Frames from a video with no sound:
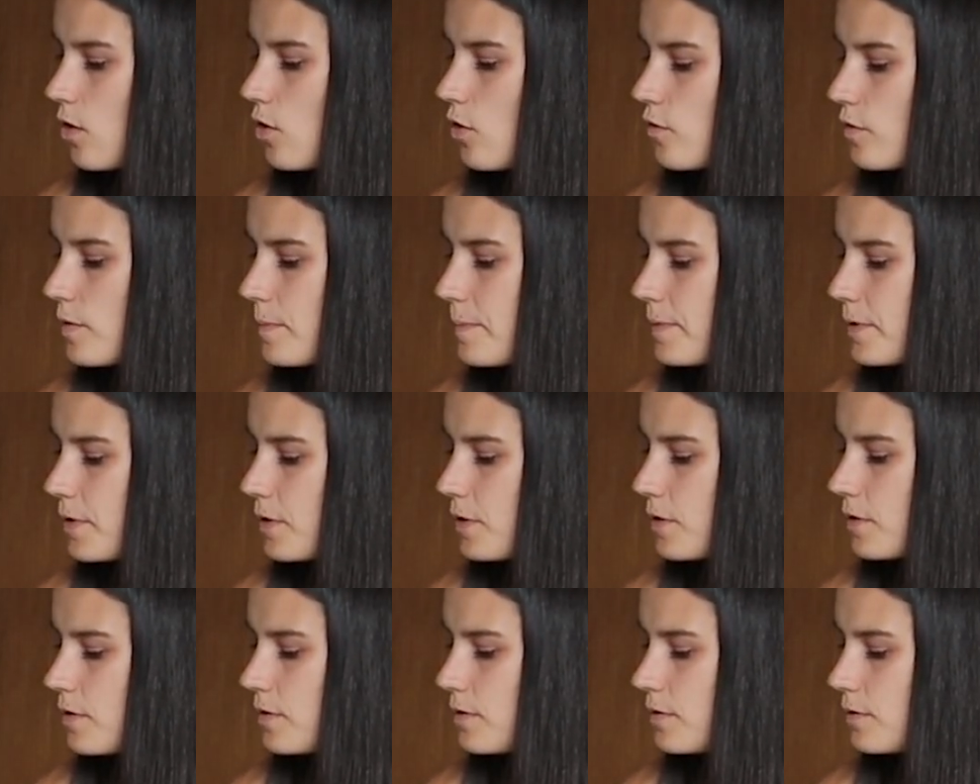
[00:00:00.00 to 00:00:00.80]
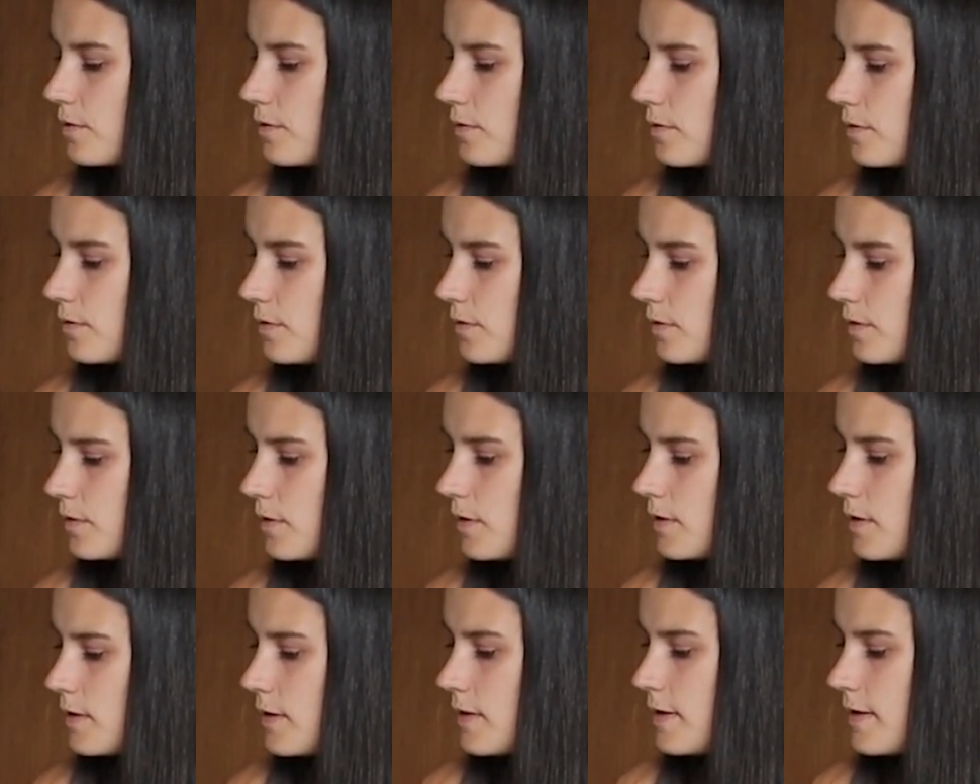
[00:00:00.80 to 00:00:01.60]
Other paw.
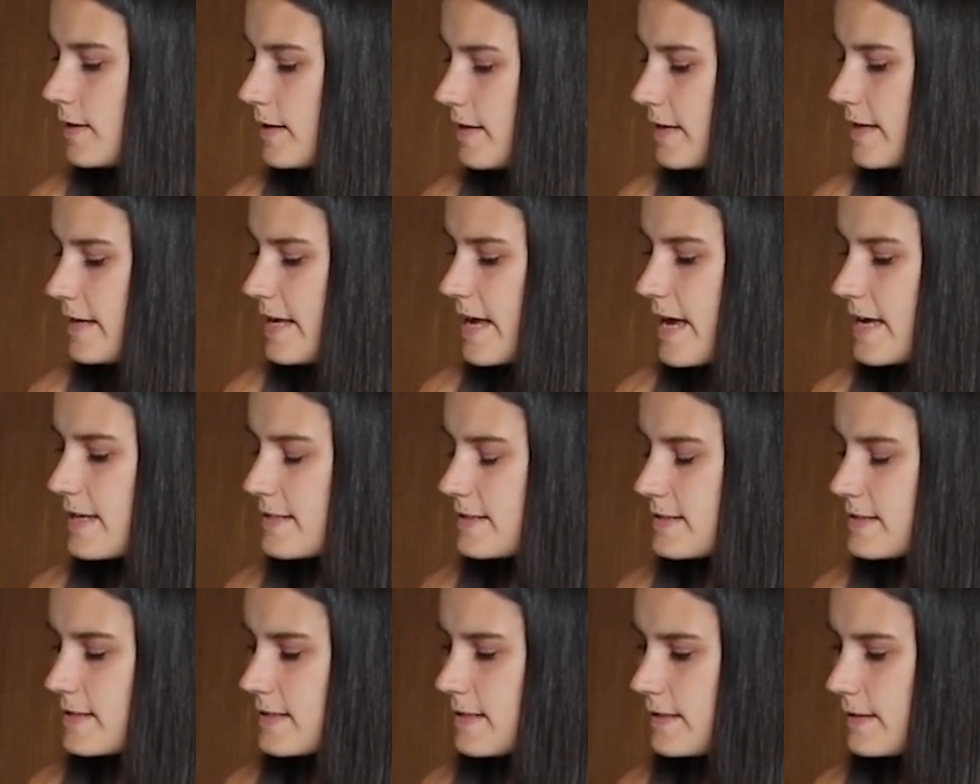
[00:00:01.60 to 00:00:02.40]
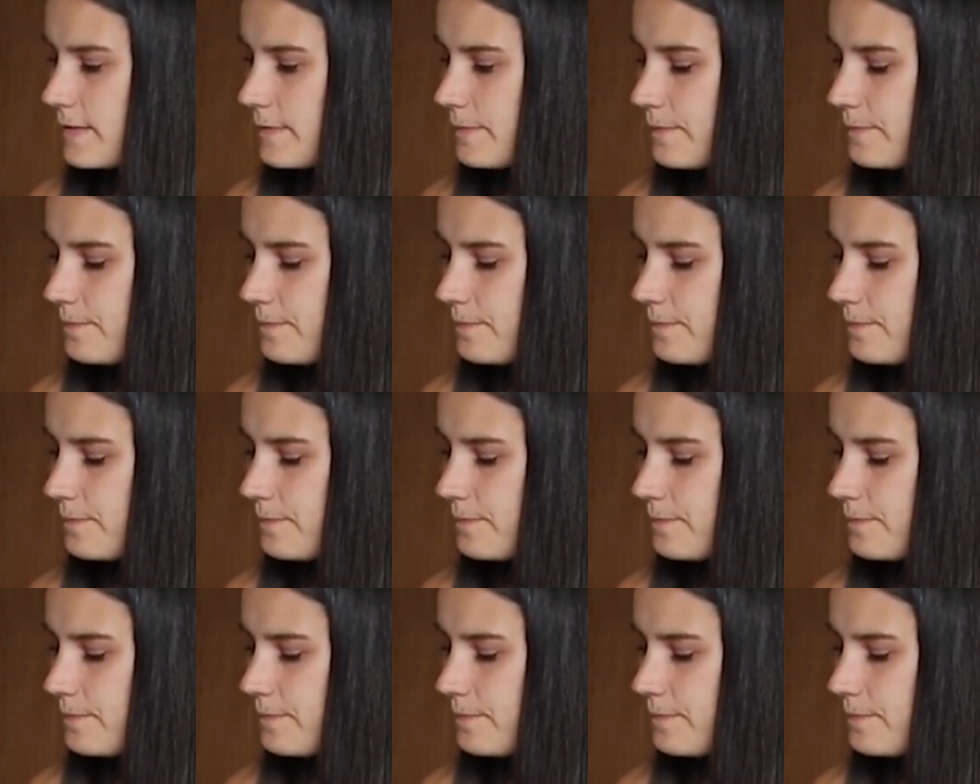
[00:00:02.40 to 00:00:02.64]
Yes.